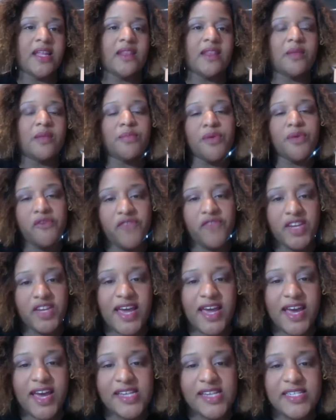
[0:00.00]
the perfect
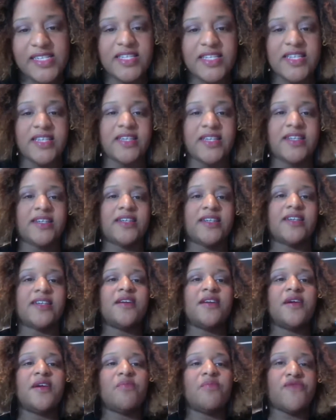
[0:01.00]
idea
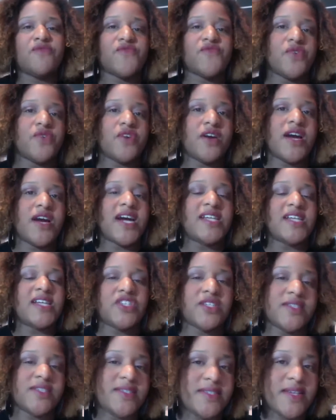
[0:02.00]
before I
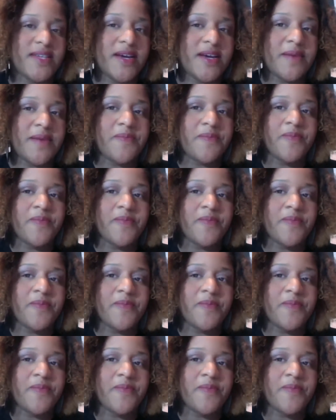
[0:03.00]
took a step.